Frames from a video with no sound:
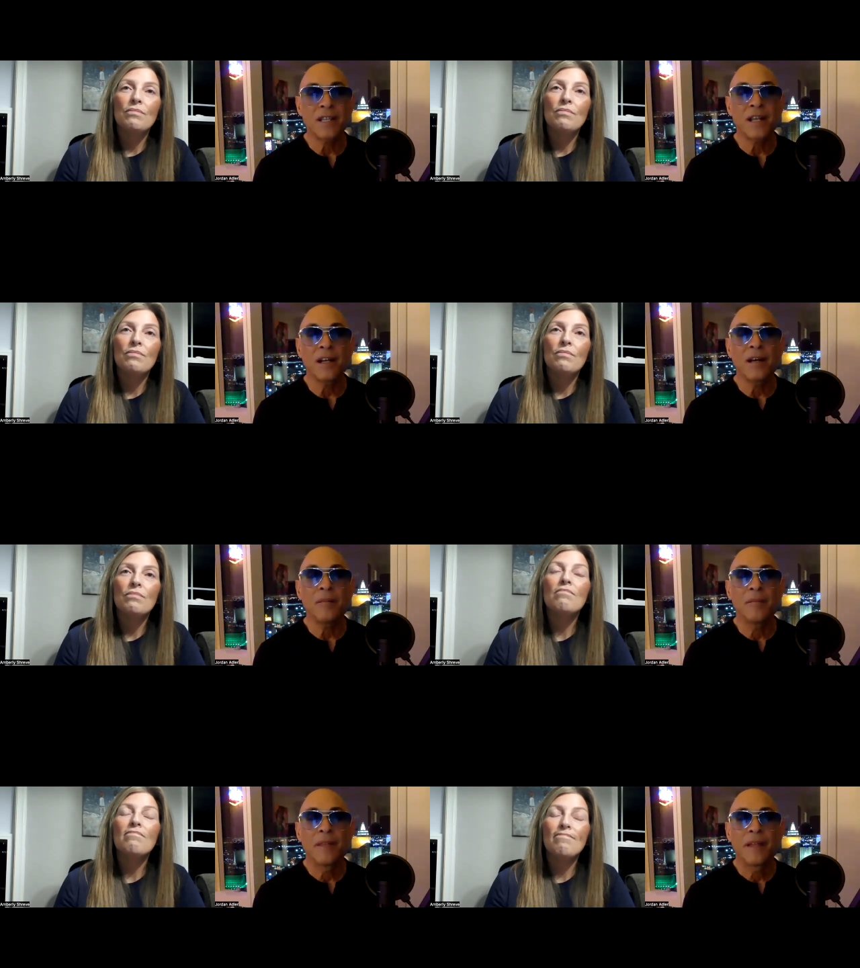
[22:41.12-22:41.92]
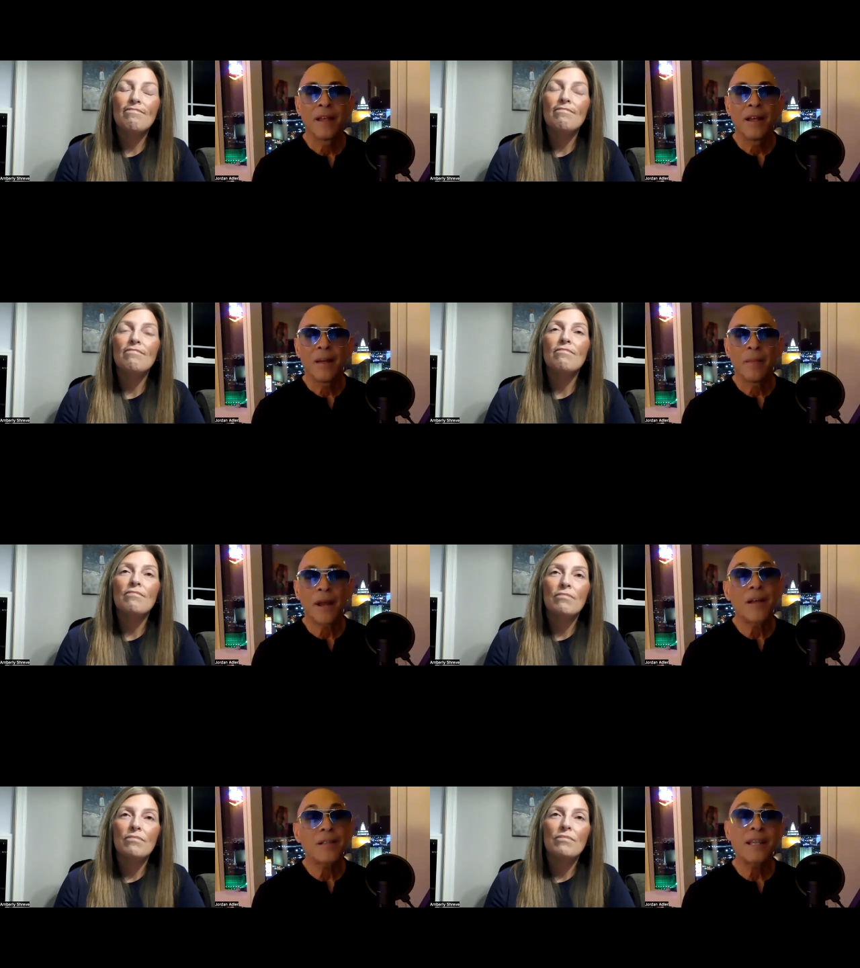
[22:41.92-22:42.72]
Speaker 1: sign up, mm-hmm. but
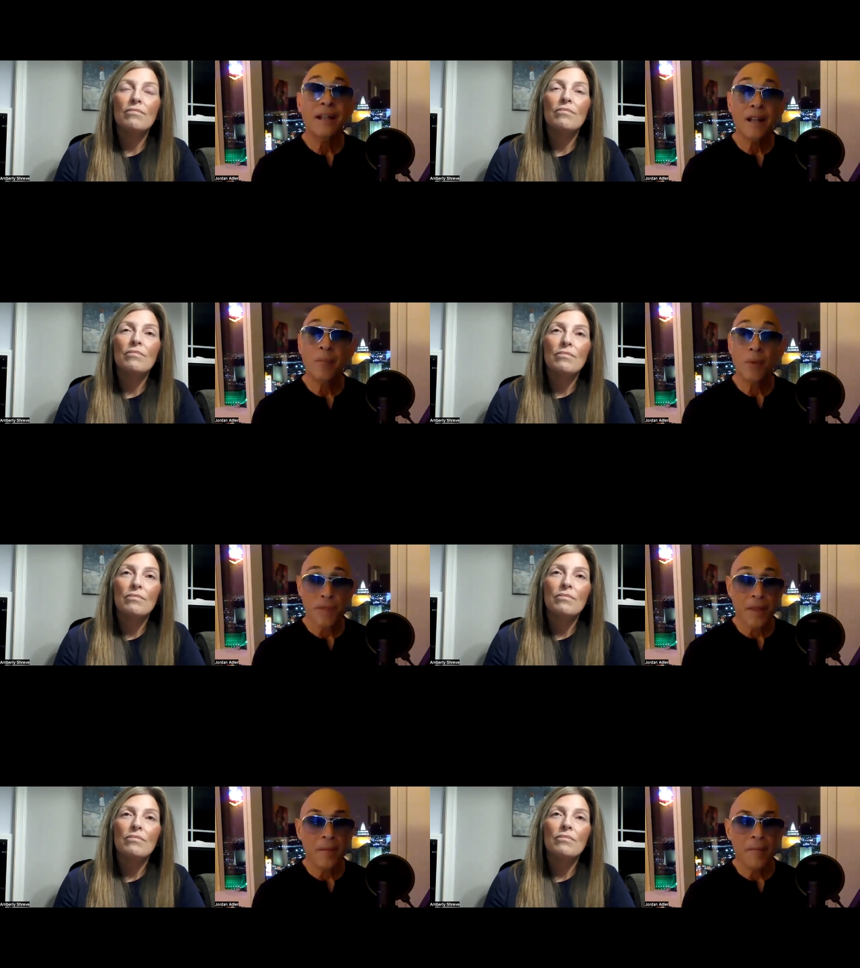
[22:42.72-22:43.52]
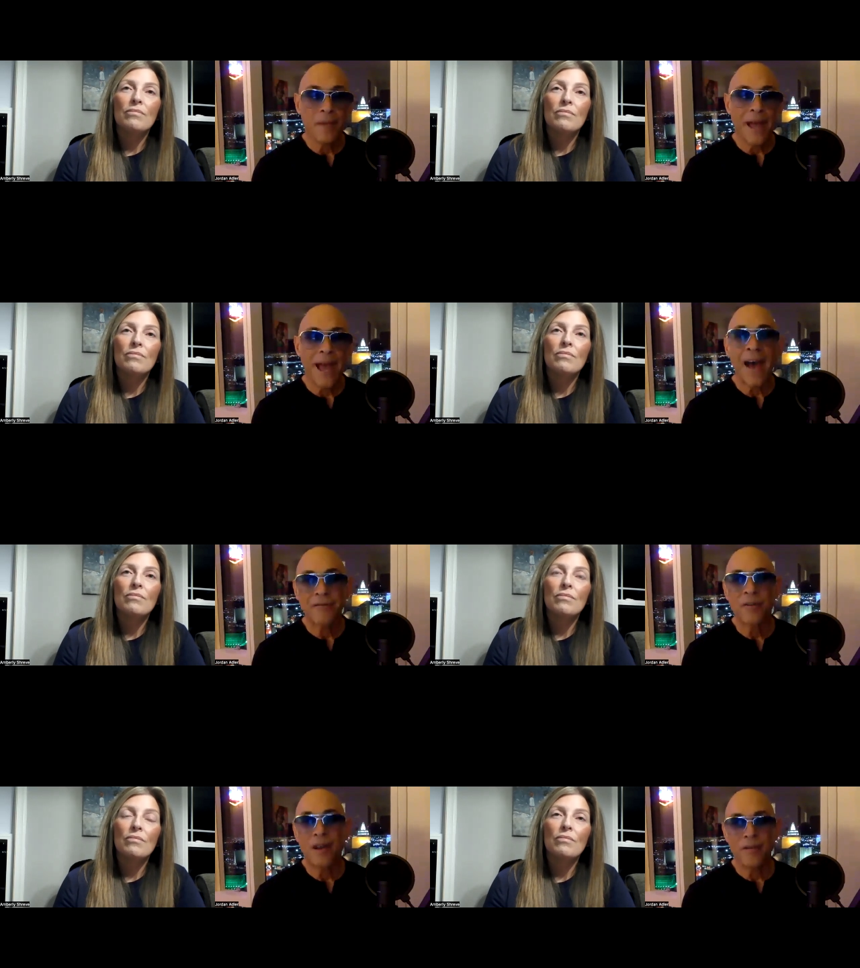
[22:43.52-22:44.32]
I'll set it up with them
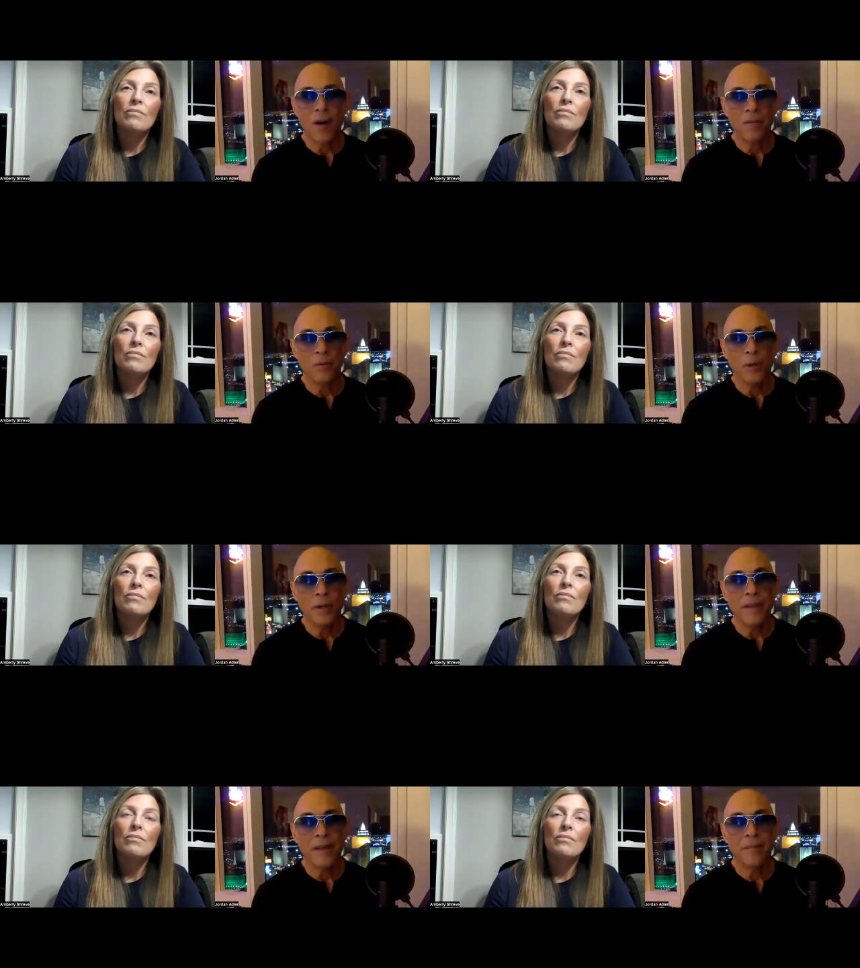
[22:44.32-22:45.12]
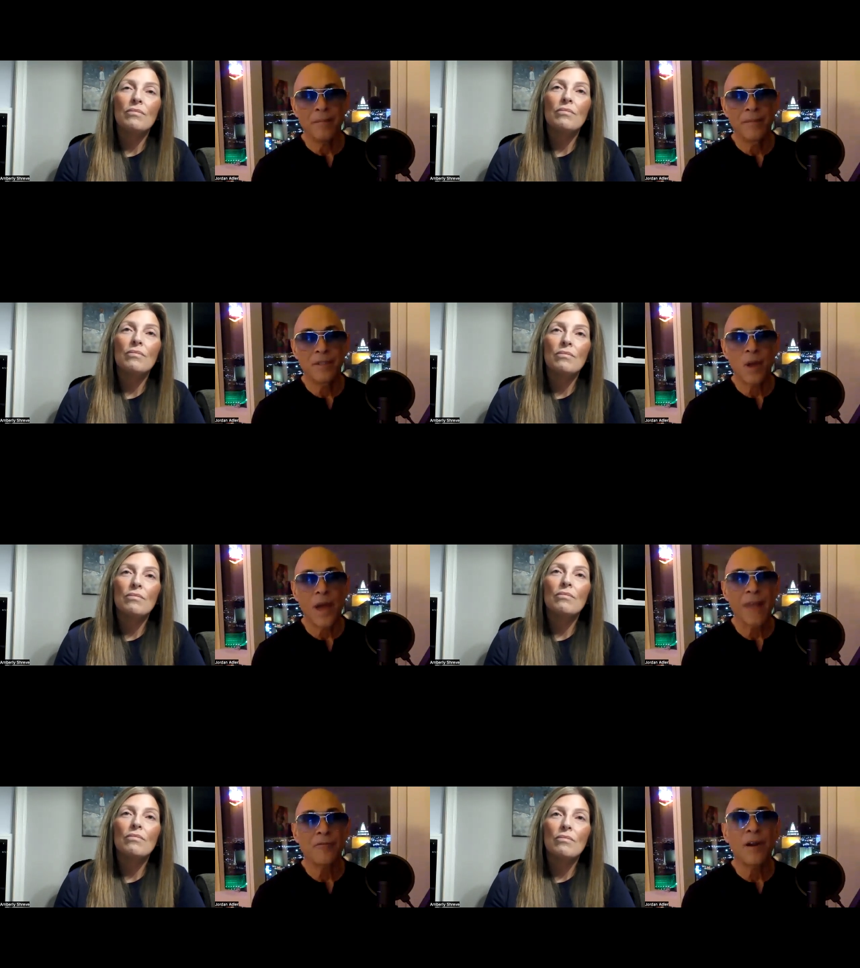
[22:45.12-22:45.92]
after I've onboarded them. So
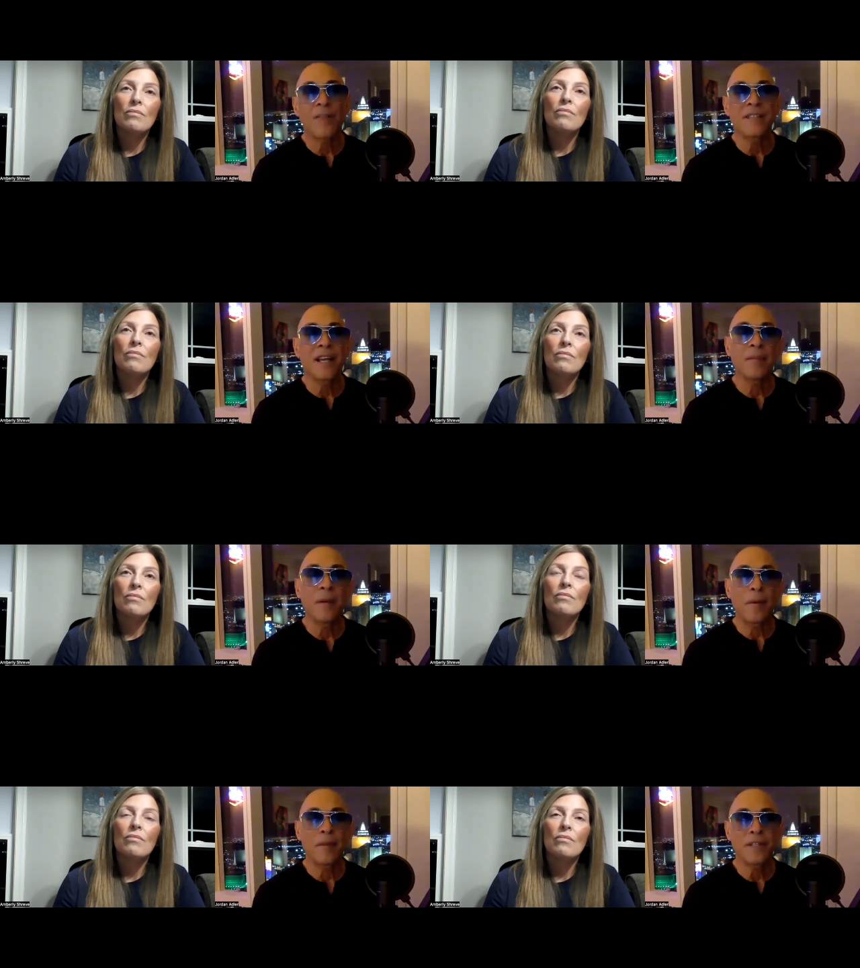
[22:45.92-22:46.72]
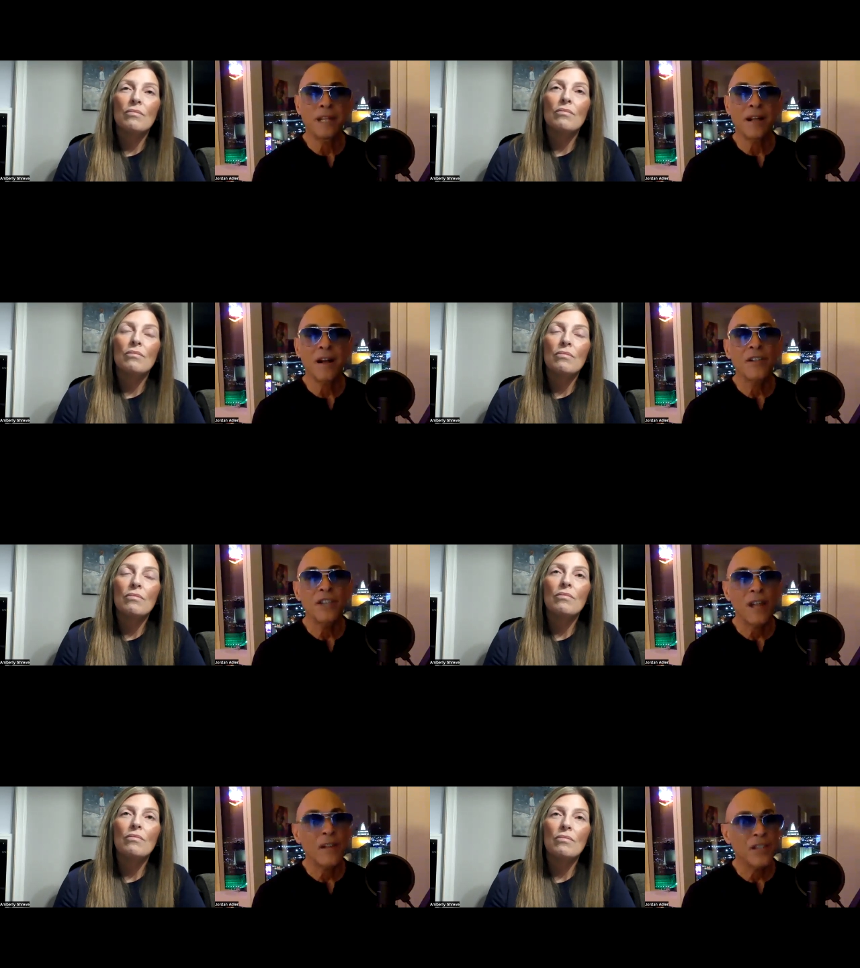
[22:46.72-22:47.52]
after I've set them up on the 10 card
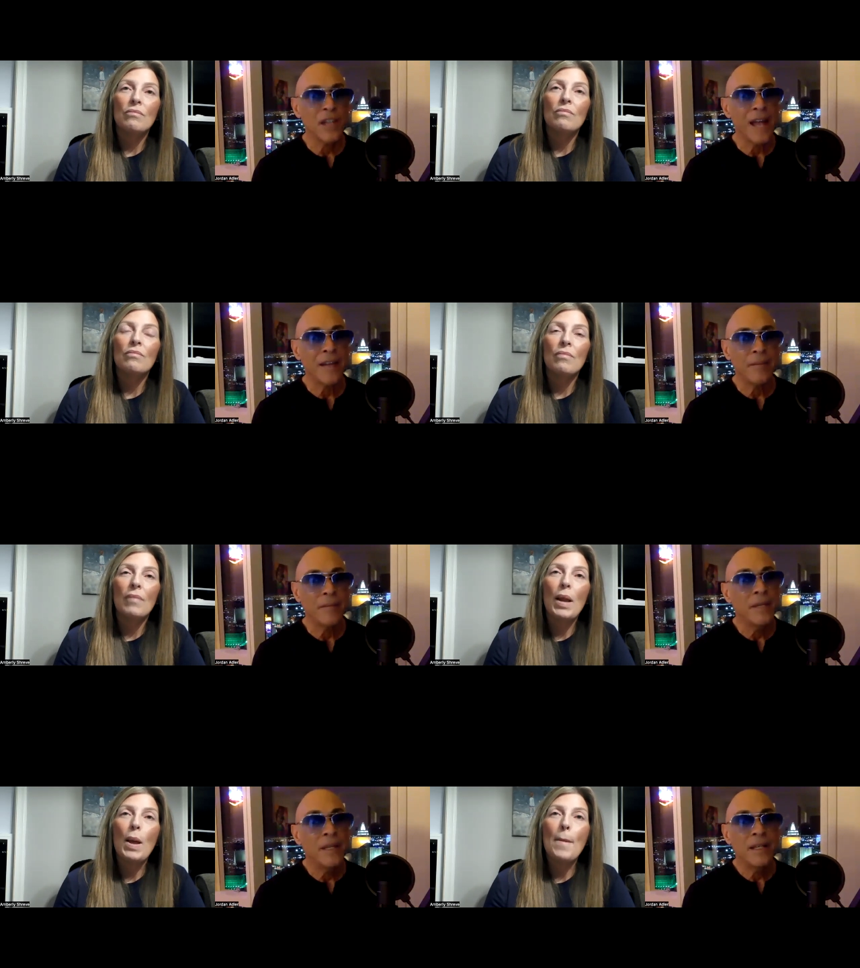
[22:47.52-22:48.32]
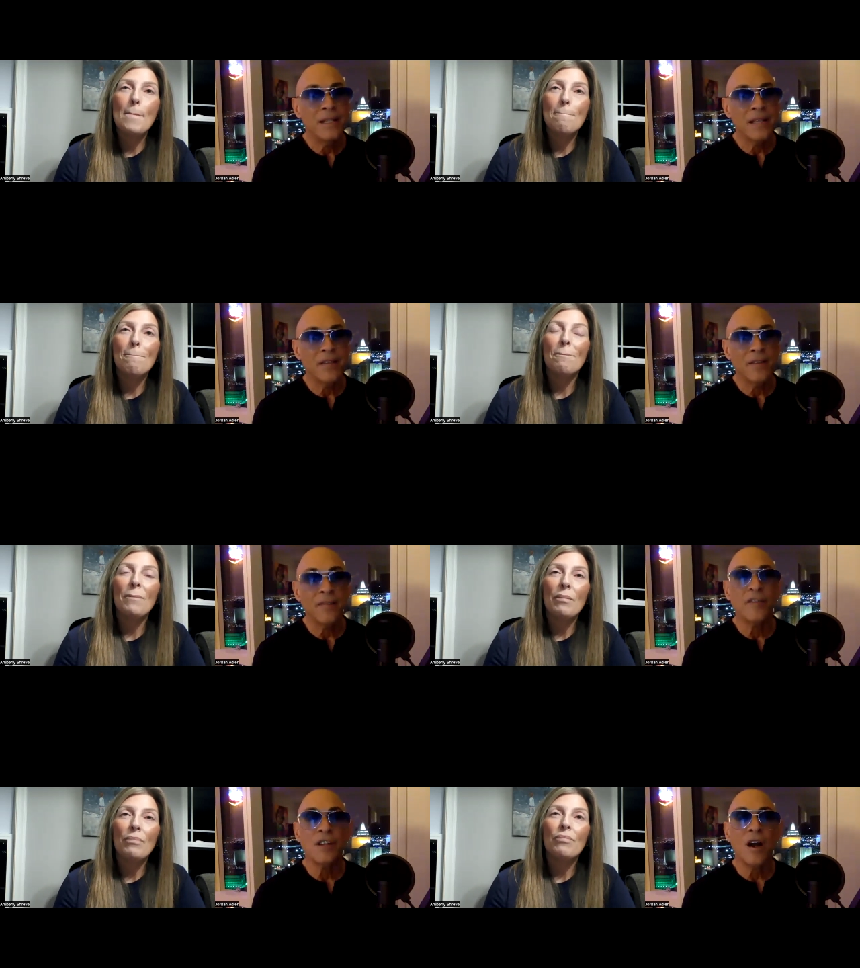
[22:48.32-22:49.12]
challenge and had them send their
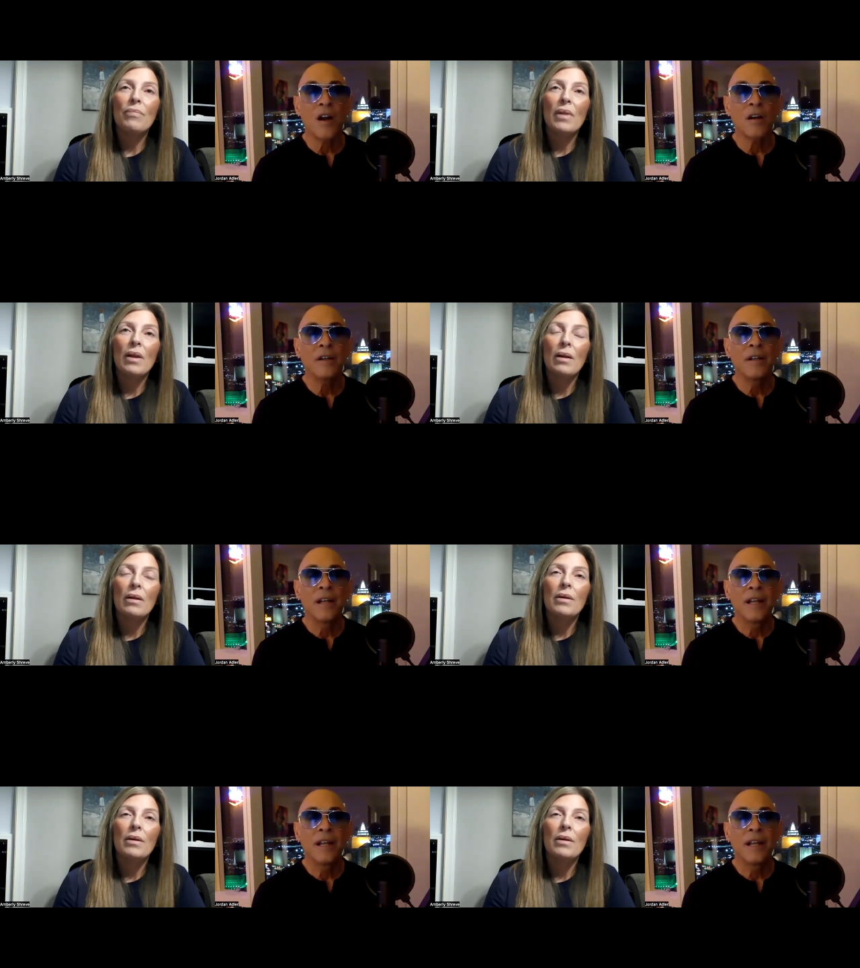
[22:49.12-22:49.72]
first card,